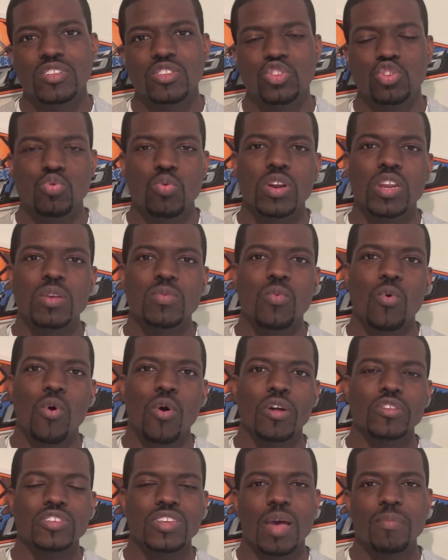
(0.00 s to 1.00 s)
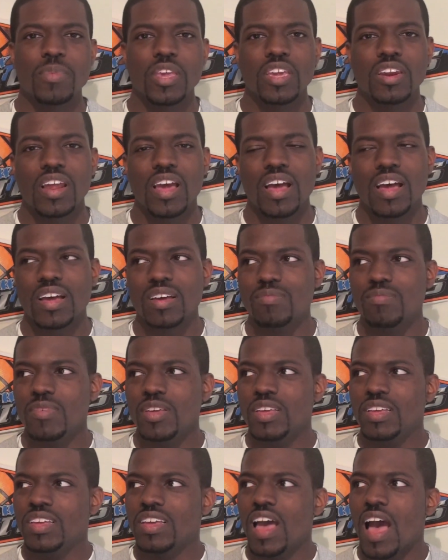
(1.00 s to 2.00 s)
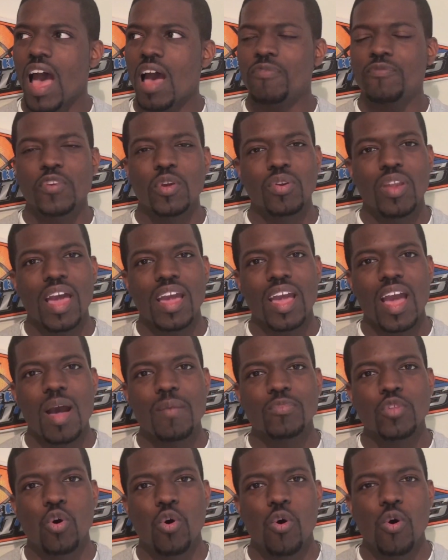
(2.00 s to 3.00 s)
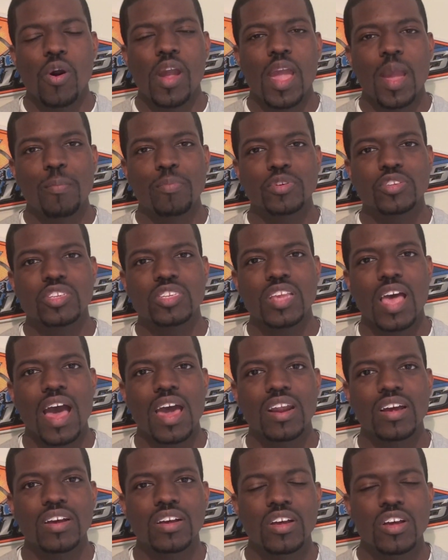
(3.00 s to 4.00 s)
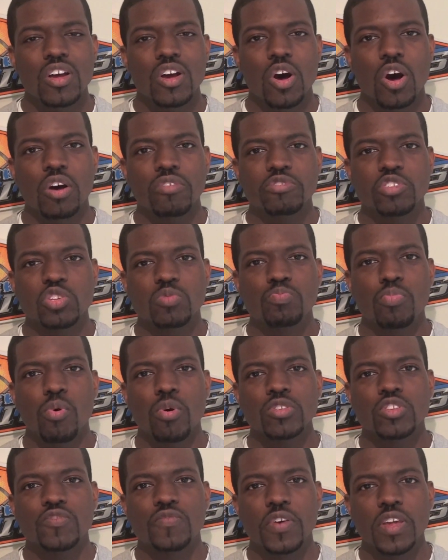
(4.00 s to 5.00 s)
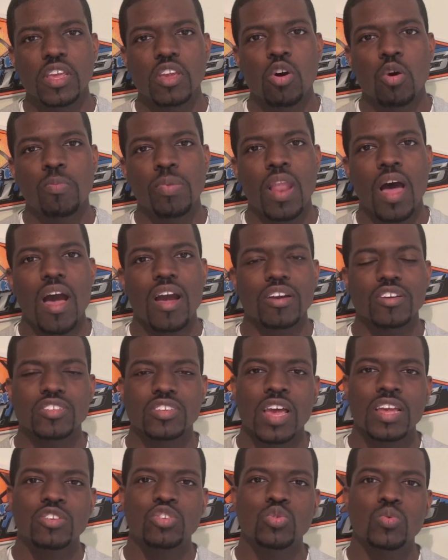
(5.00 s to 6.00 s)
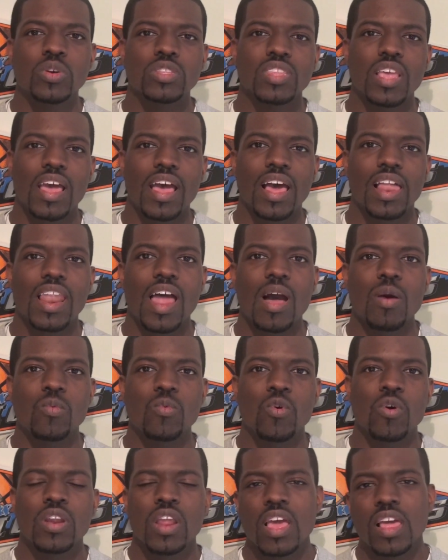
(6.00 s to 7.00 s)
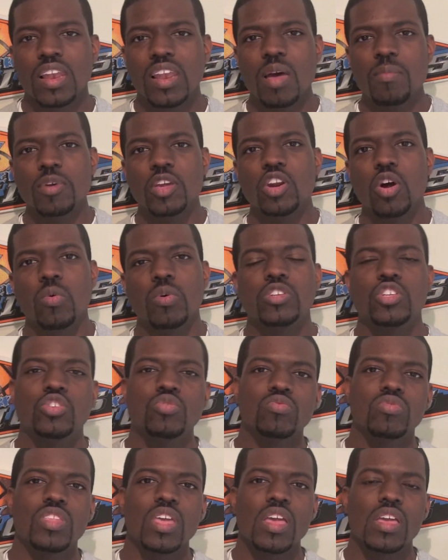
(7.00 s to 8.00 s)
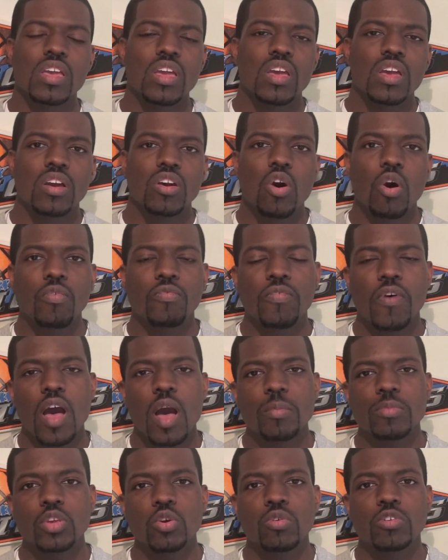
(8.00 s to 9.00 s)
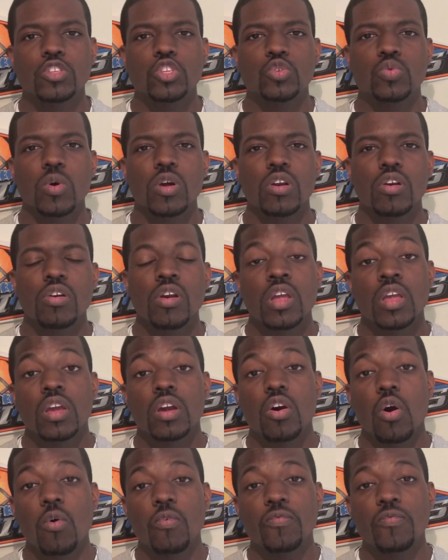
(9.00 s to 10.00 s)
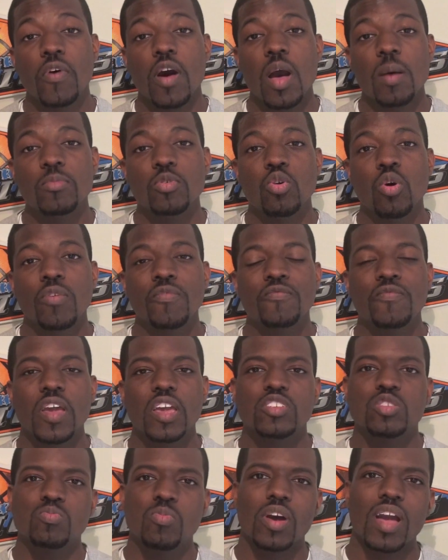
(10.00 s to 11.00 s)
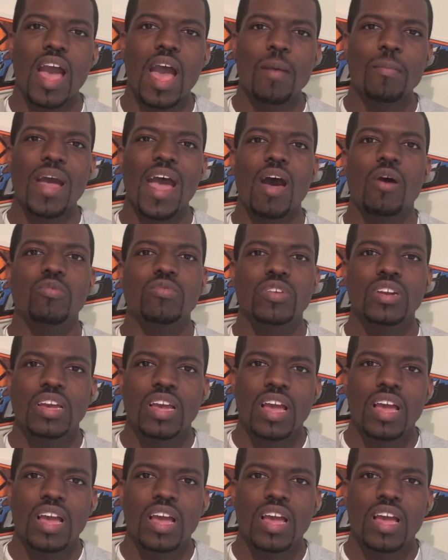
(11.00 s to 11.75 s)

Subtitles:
Do what he wants. I mean, I feel like I'm the Jorge Posada of sports video bloggers. I do what the hell I want. Let me know what you think. Go follow me on Twitter. Go follow me on Facebook. I'm out.